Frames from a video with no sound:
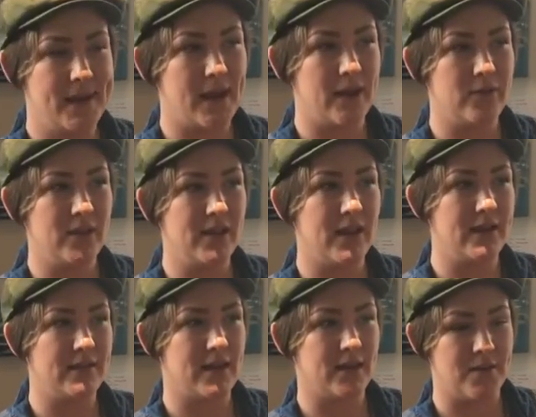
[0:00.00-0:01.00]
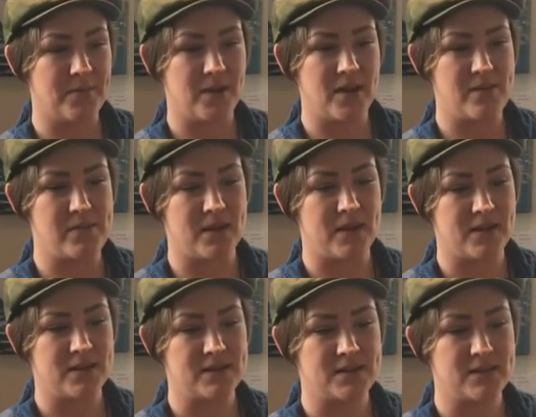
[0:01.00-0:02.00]
I really like that company
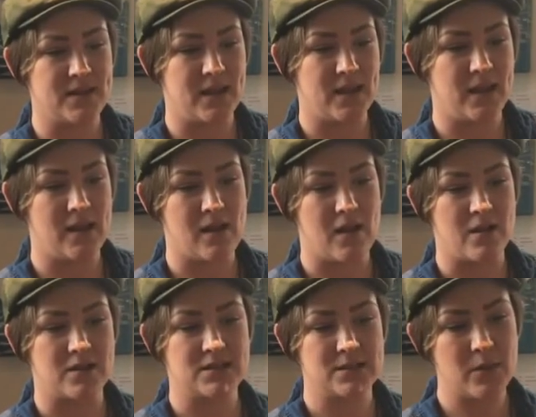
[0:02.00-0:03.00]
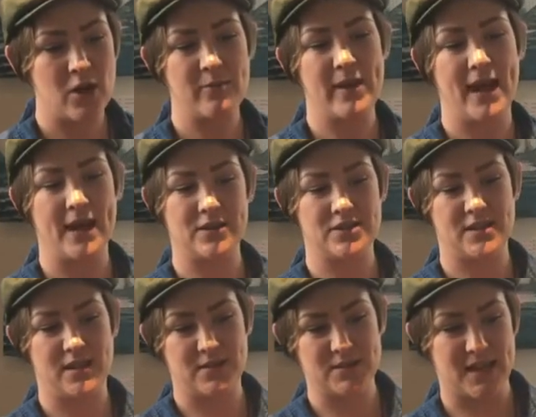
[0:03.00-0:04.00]
because they are small batch.
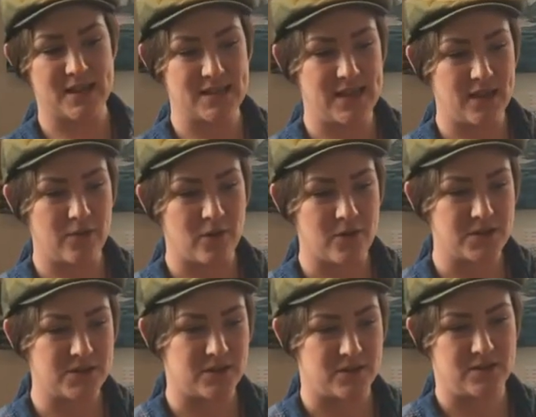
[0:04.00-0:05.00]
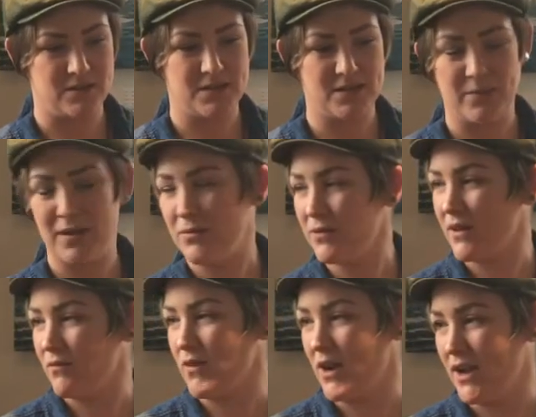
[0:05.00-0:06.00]
They use antique roasters. The people
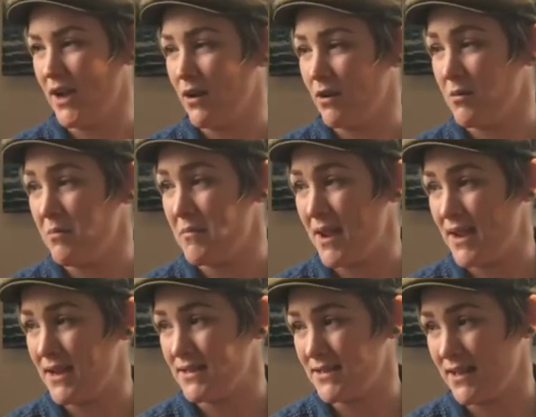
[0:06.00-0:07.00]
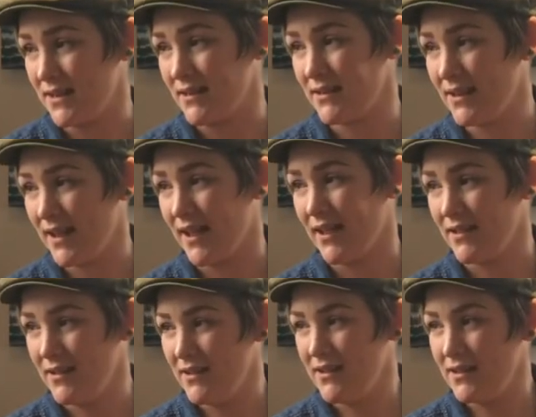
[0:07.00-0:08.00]
that run it are amazing. Cool. Yeah,
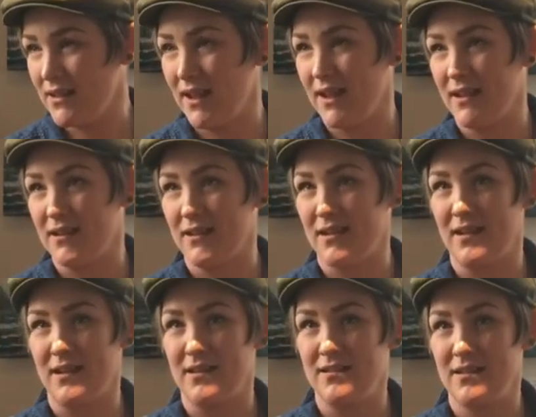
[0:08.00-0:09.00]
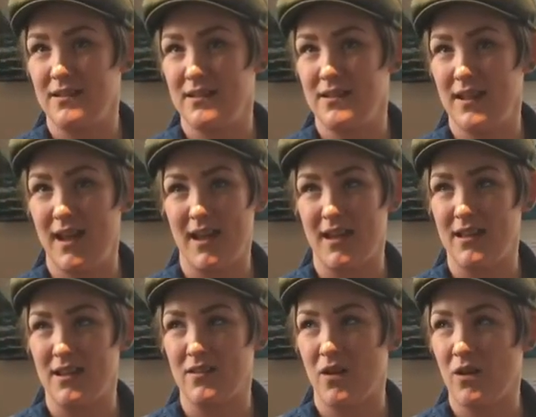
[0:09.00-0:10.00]
and uh, yeah,
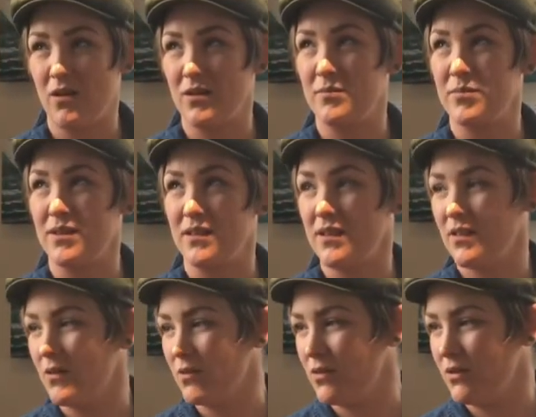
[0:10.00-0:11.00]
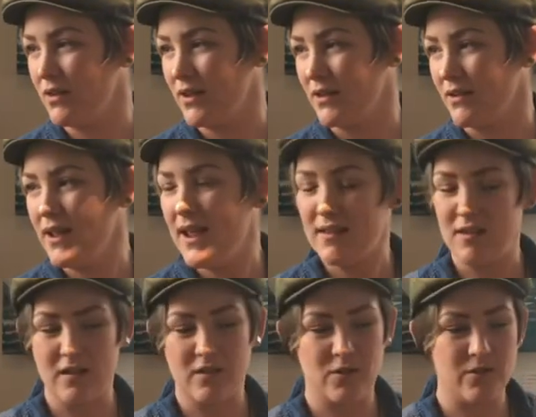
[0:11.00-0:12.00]
and it's all completely local, and it's
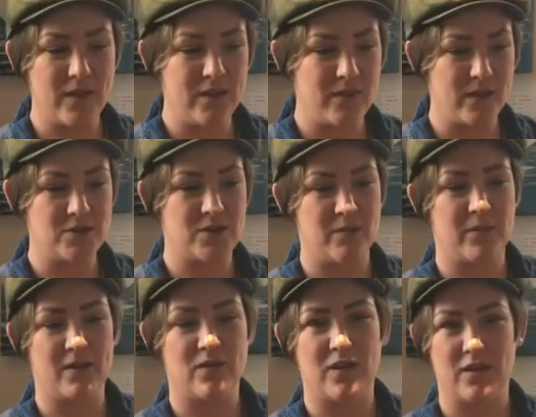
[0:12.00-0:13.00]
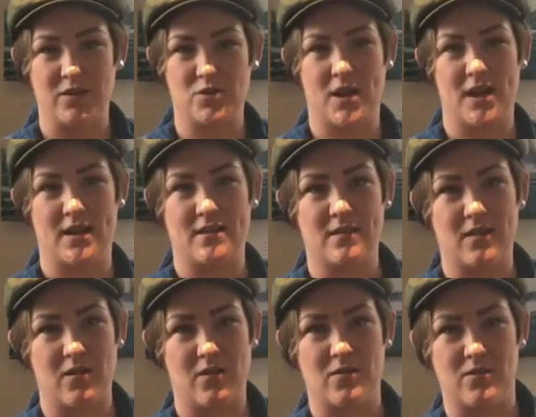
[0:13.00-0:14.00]
not certified fair trade, but it's fairly traded. So
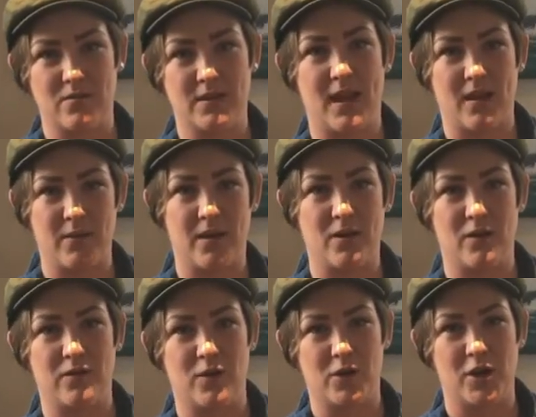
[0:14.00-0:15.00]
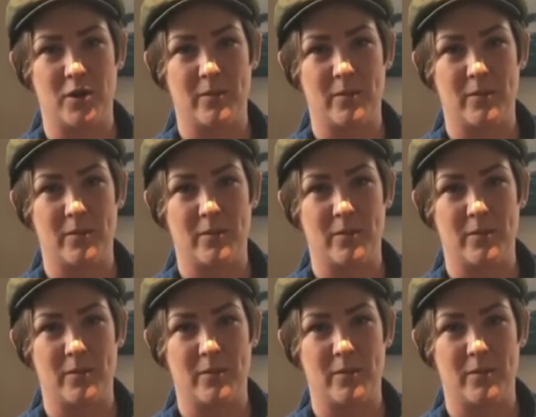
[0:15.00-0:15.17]
yeah, we can. All so where